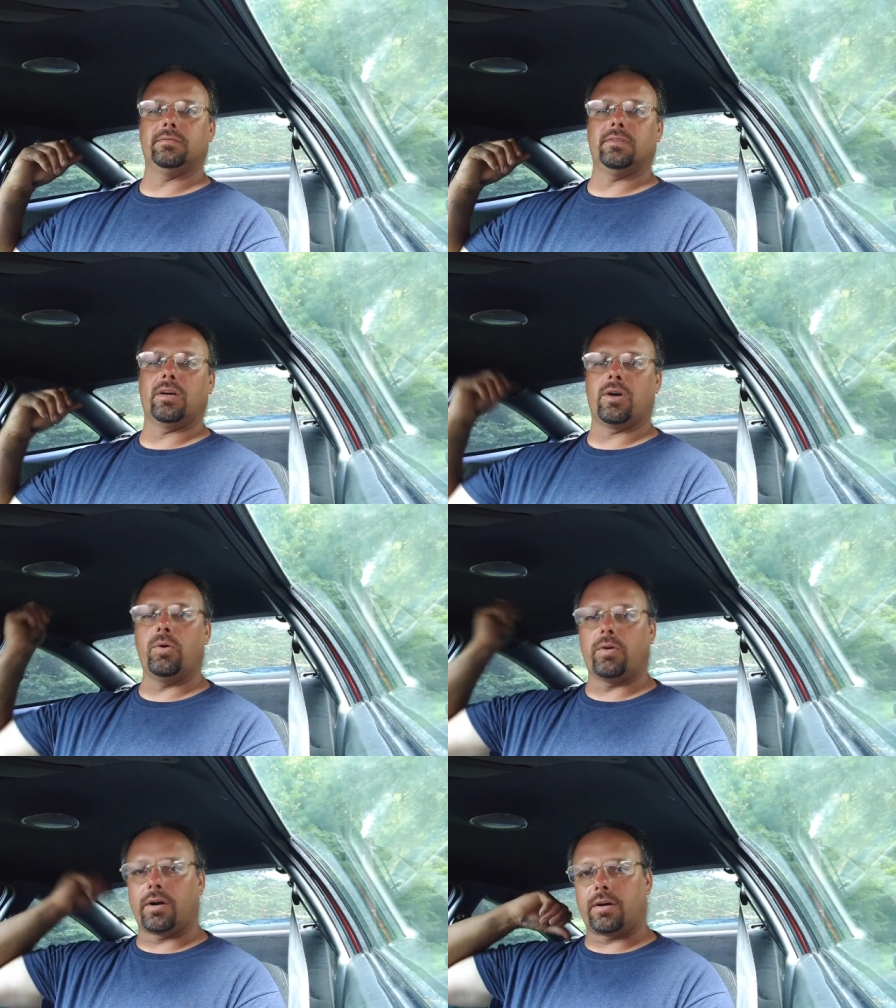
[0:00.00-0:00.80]
a
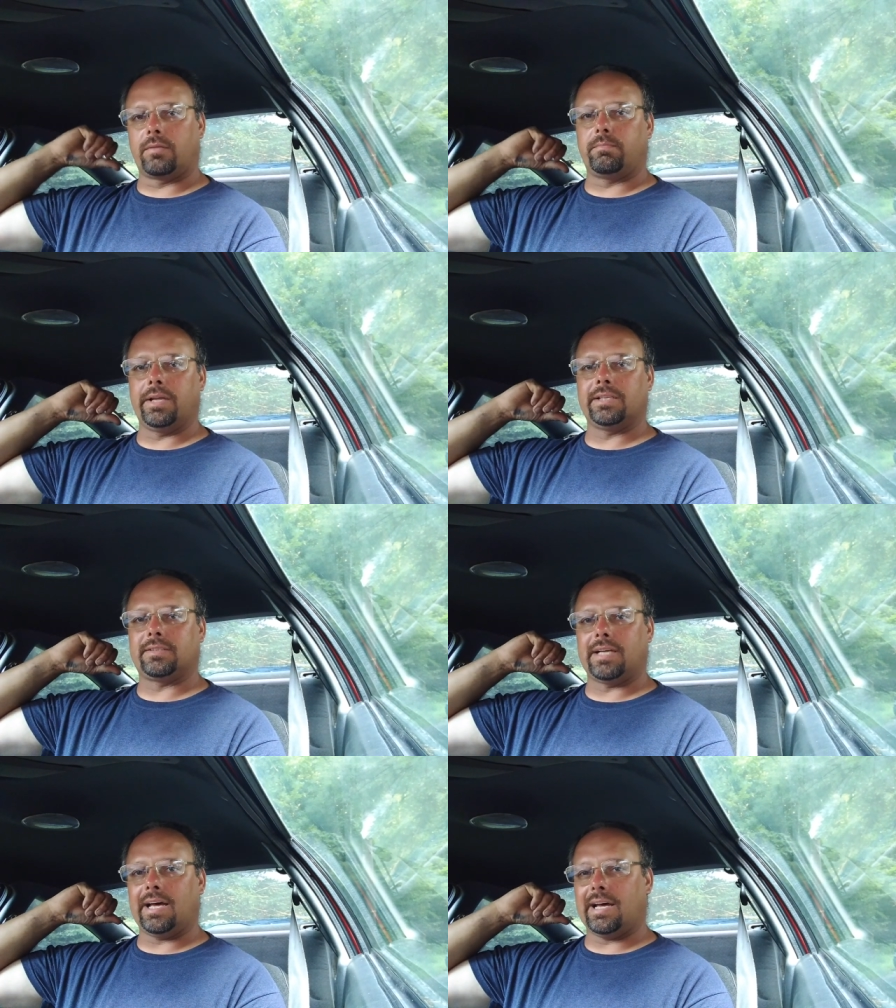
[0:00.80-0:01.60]
cooler
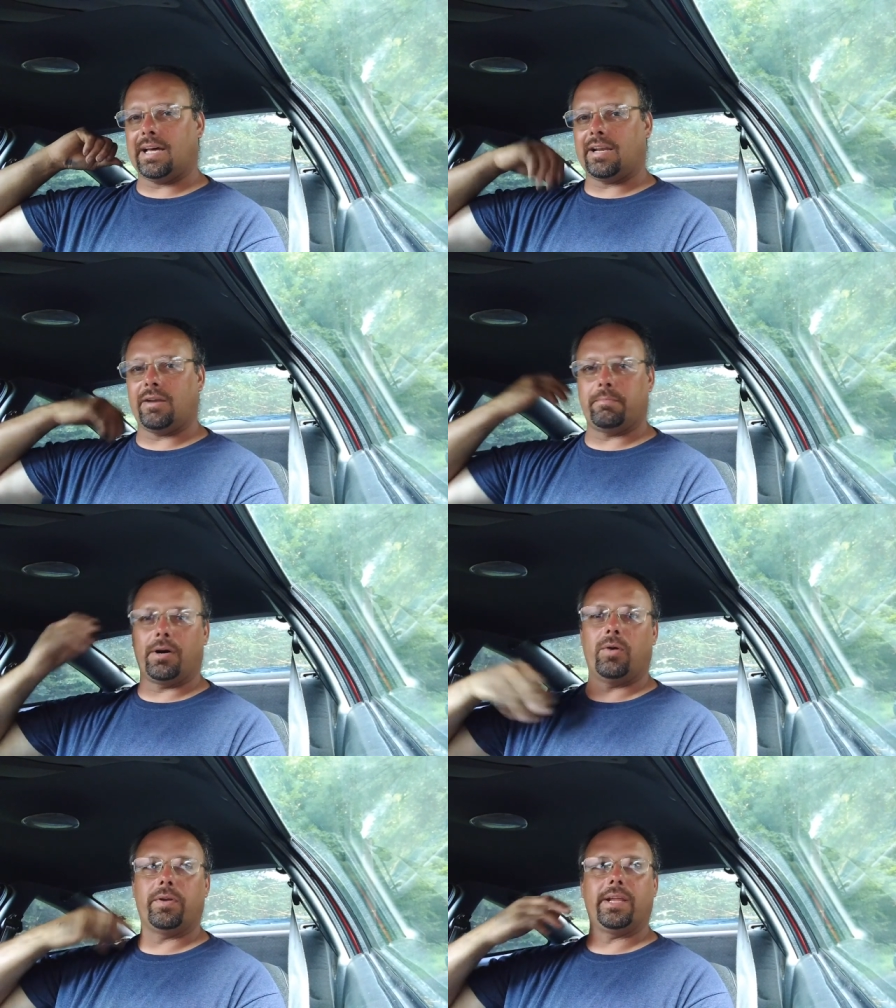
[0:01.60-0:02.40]
inside and
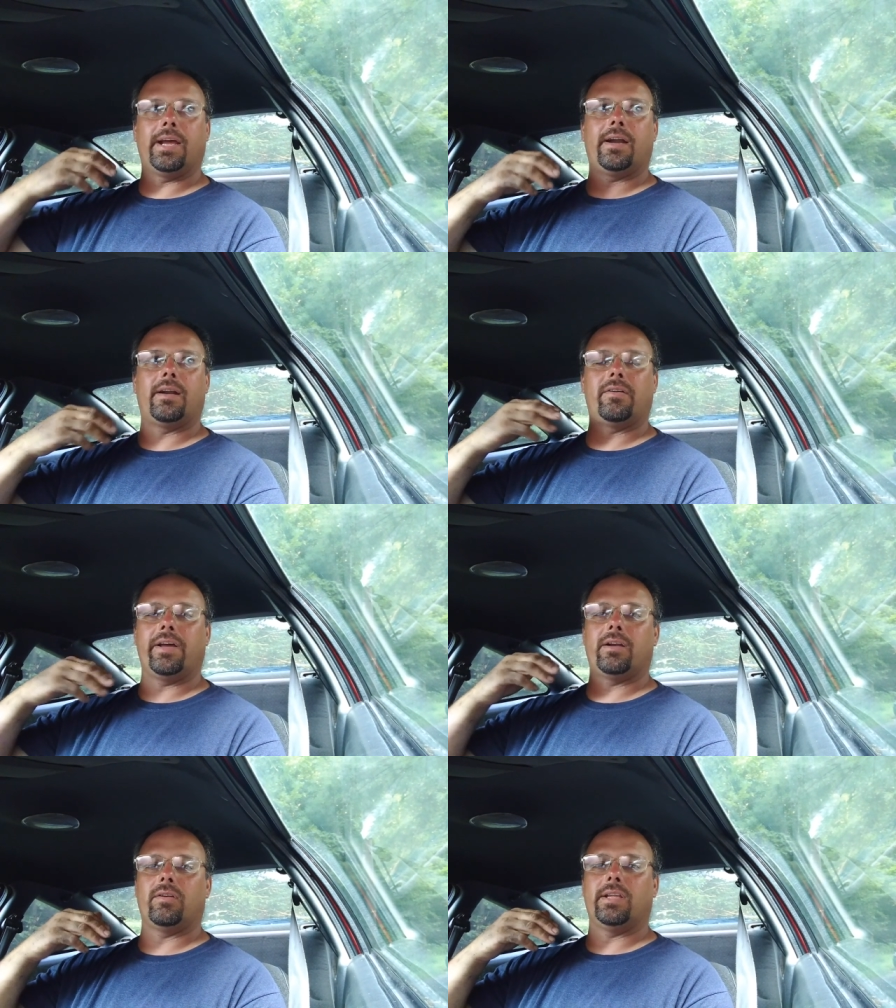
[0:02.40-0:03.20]
blowing the air
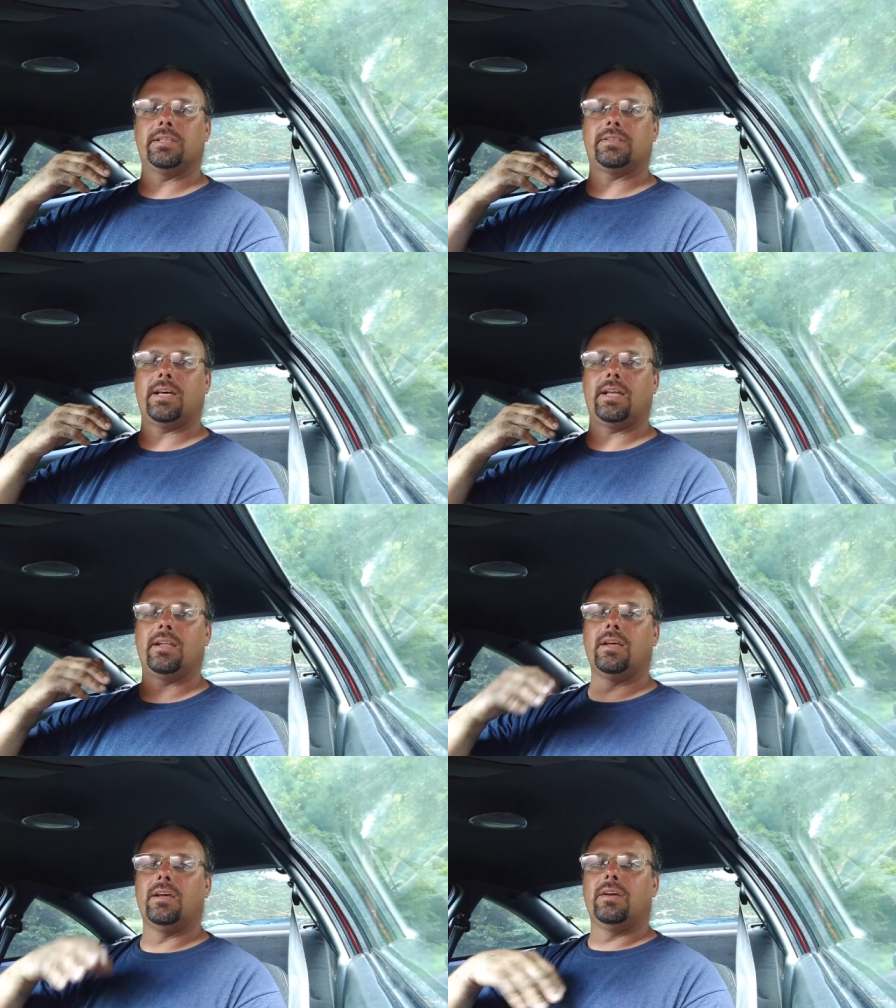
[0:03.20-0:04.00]
around on the inside.
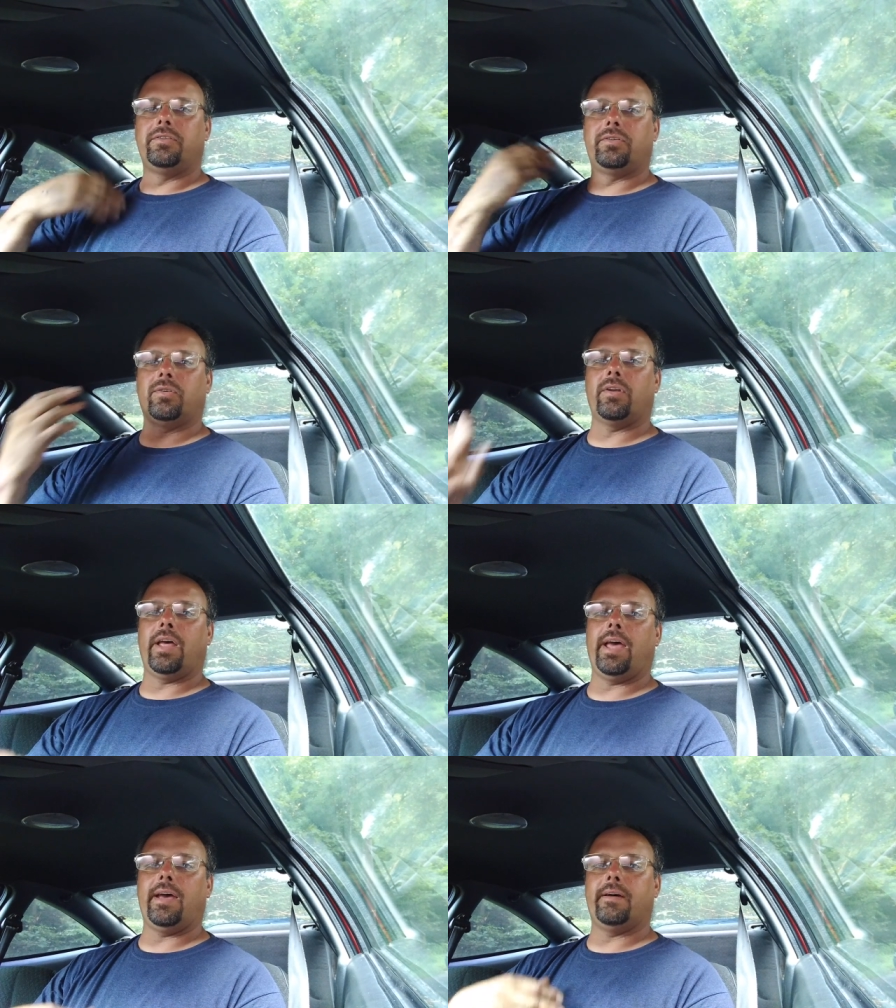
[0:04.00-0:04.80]
You're going to
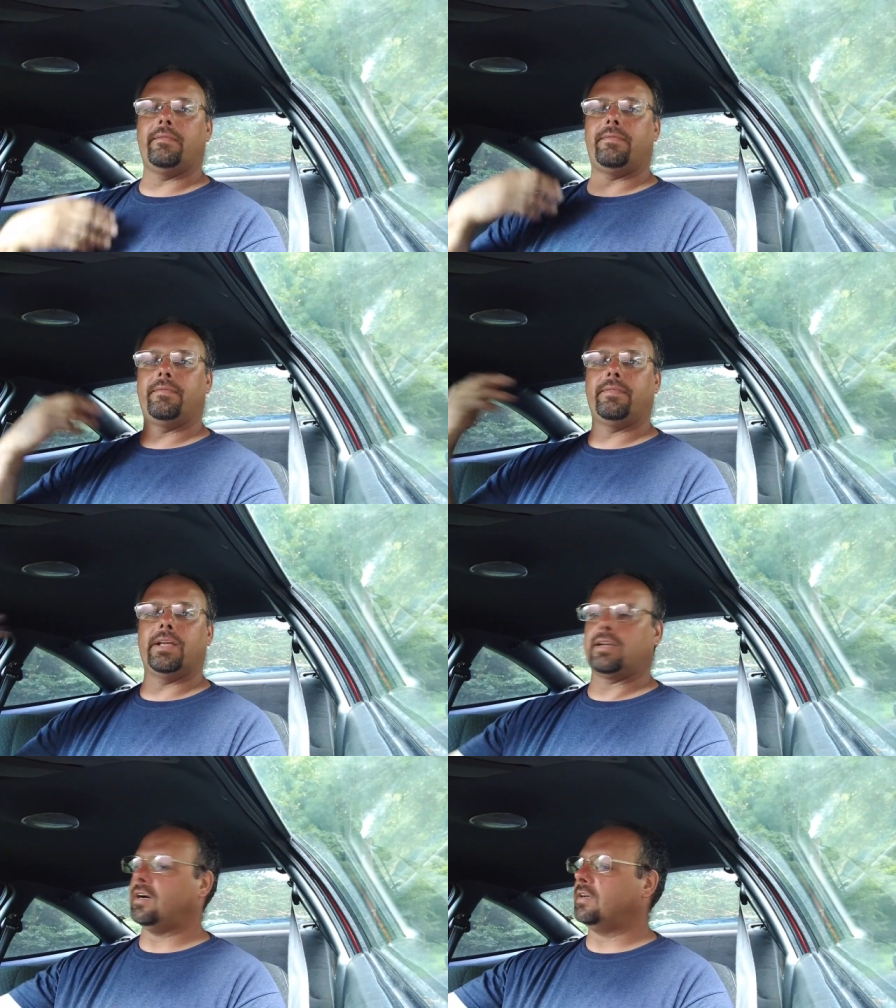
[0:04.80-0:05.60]
have
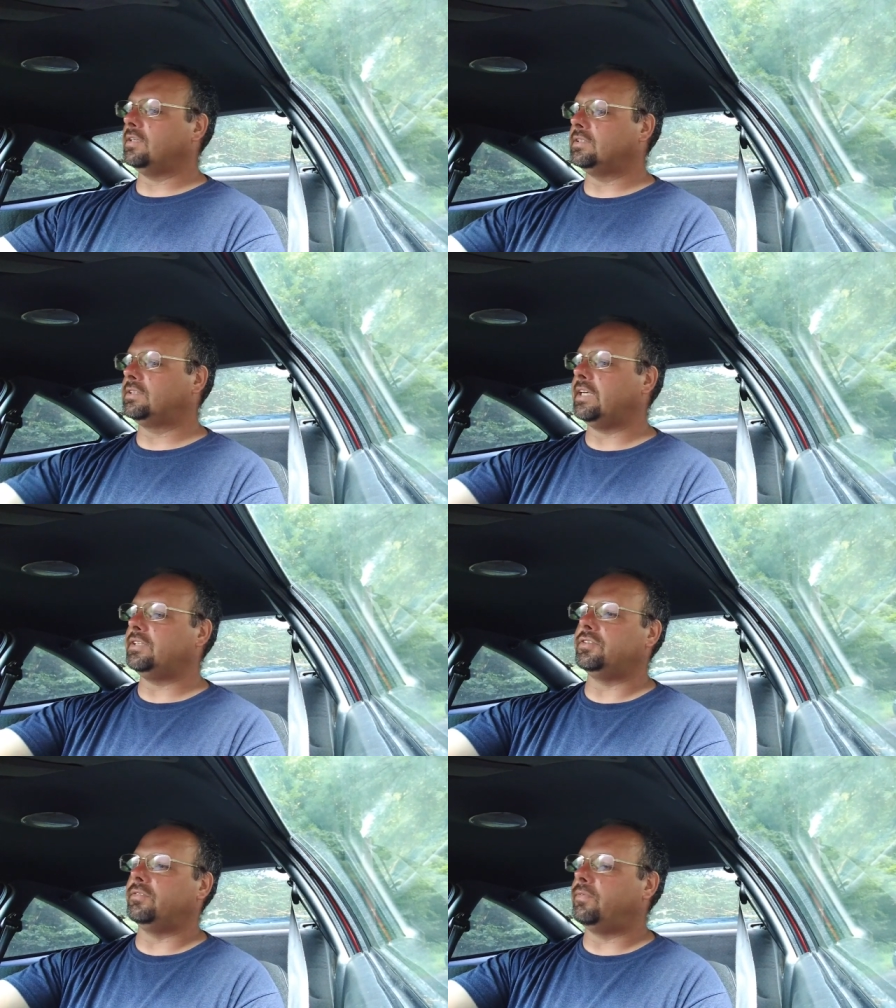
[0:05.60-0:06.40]
that
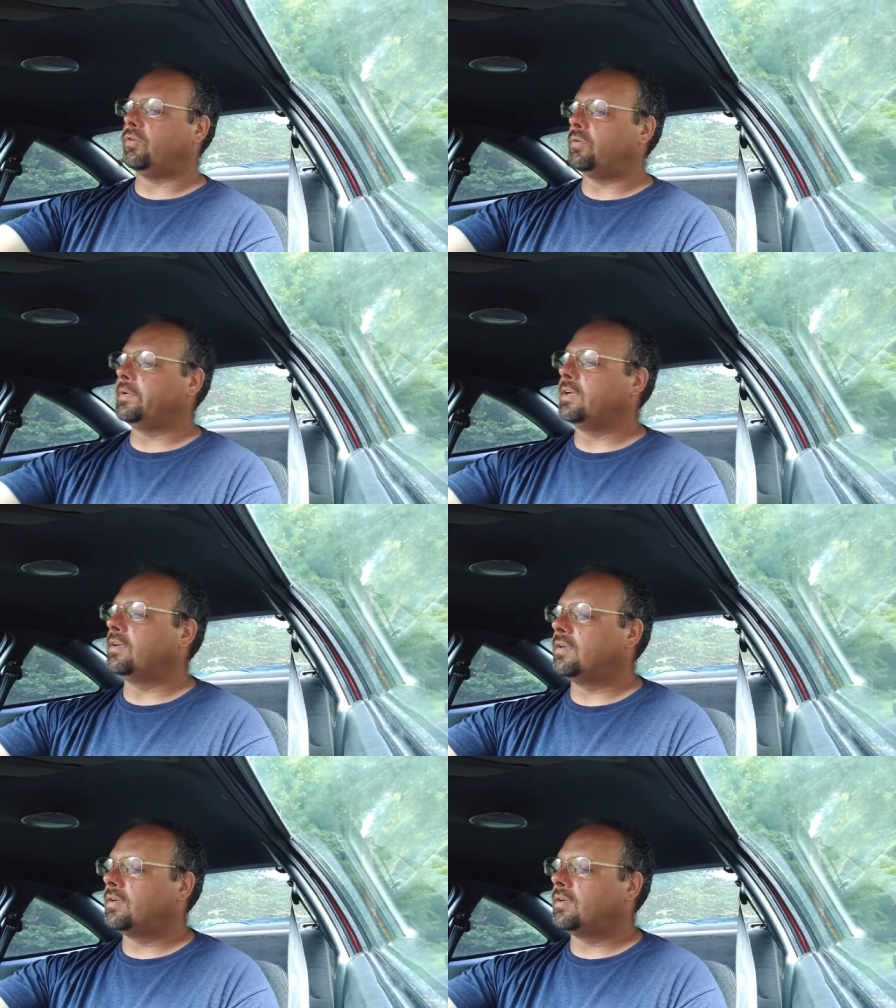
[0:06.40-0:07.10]
condensation forming.